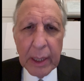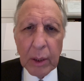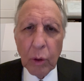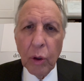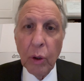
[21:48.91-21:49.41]

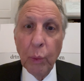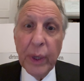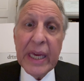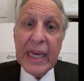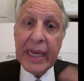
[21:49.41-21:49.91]
or
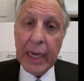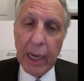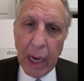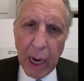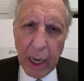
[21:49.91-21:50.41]
we
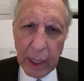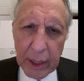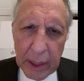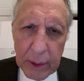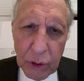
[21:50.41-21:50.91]
are
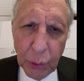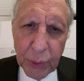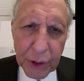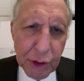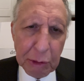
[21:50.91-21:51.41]
too
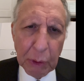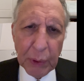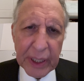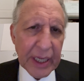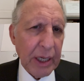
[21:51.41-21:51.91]

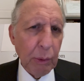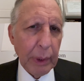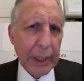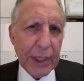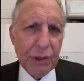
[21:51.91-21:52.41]
controlling in a
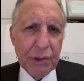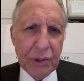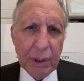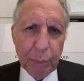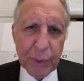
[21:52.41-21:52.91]

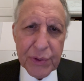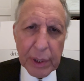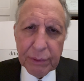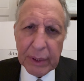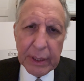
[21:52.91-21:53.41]
relationship,
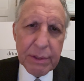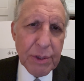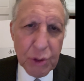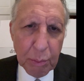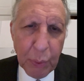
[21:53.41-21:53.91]
resulting in
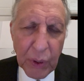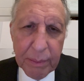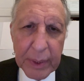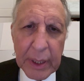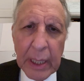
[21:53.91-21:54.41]
disappointment.